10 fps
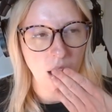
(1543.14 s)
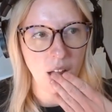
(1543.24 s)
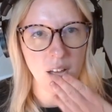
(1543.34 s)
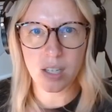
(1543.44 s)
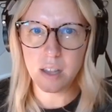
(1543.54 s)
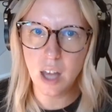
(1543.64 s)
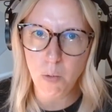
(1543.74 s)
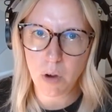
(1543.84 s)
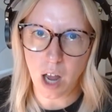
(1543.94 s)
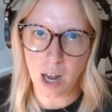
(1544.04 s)
isn't that
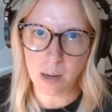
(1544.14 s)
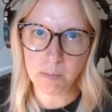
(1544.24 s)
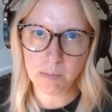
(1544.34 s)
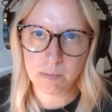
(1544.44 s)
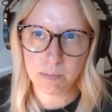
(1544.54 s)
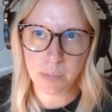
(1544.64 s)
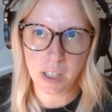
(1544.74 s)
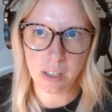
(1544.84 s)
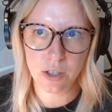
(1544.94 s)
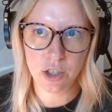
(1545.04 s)
what I'm
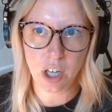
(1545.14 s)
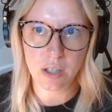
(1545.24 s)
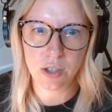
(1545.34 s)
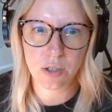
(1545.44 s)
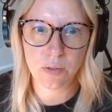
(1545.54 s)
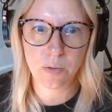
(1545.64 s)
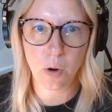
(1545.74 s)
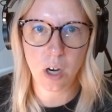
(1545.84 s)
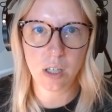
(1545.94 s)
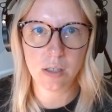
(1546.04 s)
being judged
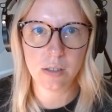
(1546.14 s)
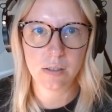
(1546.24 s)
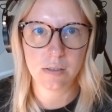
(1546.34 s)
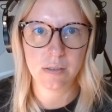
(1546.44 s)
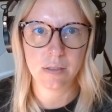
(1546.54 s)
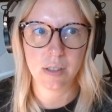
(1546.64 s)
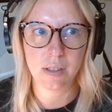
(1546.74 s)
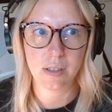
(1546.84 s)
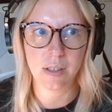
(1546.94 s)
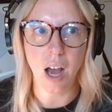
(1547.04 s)
for
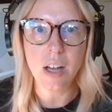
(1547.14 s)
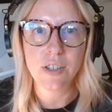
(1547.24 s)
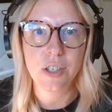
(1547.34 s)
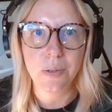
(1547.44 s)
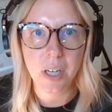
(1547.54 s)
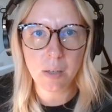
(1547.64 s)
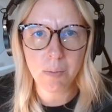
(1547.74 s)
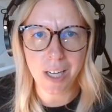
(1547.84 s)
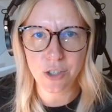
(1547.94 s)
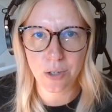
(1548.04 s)
not doing
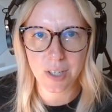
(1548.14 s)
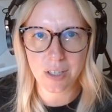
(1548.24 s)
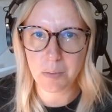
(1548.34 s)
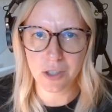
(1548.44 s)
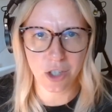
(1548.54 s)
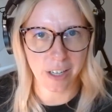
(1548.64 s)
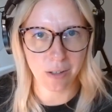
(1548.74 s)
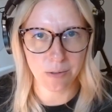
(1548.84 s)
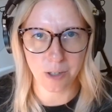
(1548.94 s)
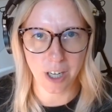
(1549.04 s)
by choosing to be
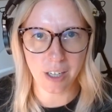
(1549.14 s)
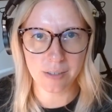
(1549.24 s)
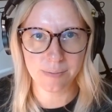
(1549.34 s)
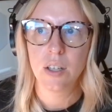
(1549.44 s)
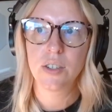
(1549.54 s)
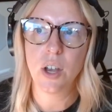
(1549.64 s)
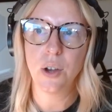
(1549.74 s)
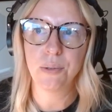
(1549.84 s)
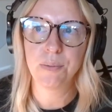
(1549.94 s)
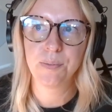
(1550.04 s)
child-free?
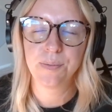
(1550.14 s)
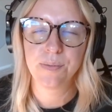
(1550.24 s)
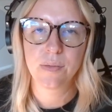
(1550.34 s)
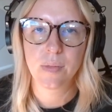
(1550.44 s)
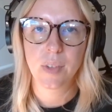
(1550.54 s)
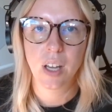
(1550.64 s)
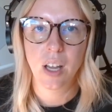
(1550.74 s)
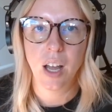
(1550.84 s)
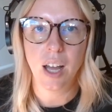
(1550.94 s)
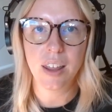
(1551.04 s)
So
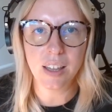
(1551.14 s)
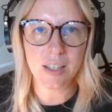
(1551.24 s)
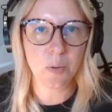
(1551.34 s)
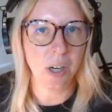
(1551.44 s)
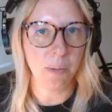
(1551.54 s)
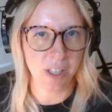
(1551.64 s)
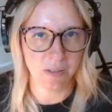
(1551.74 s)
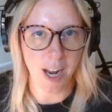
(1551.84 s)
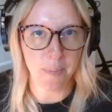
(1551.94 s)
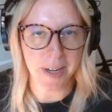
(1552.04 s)
I think that's where I'm going to
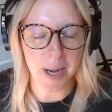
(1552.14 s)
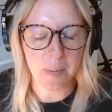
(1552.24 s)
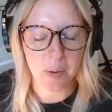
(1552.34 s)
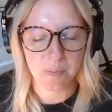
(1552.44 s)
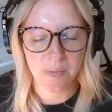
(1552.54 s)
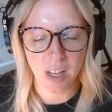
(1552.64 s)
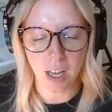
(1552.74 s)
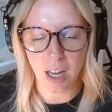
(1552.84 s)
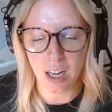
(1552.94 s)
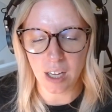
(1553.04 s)
wrap it up.
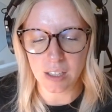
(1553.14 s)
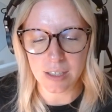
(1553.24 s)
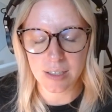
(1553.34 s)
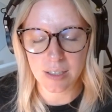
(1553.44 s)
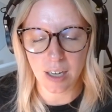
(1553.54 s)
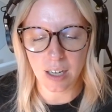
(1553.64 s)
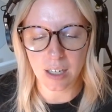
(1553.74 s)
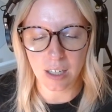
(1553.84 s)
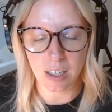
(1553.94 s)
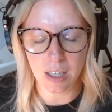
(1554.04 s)
And
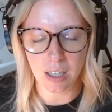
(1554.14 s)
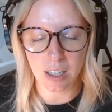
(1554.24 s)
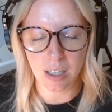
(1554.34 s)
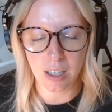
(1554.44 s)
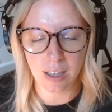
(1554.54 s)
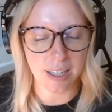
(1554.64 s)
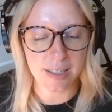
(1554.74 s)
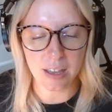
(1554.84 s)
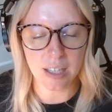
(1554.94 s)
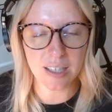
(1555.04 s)
like I
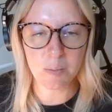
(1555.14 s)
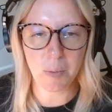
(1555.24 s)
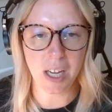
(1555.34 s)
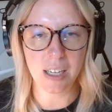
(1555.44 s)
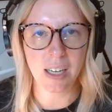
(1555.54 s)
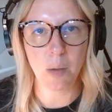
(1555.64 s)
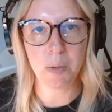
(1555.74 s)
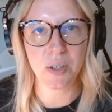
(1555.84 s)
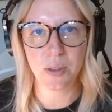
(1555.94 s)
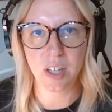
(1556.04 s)
said, this has been an
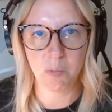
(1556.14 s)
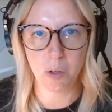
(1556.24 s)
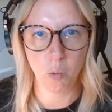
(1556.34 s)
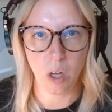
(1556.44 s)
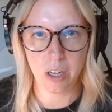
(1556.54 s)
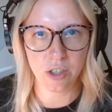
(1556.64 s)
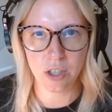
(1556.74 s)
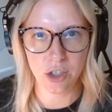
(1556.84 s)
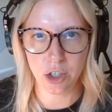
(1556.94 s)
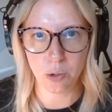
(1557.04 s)
episode that I've been wanting to
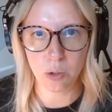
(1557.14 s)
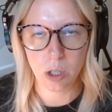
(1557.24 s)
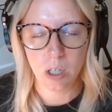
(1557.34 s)
do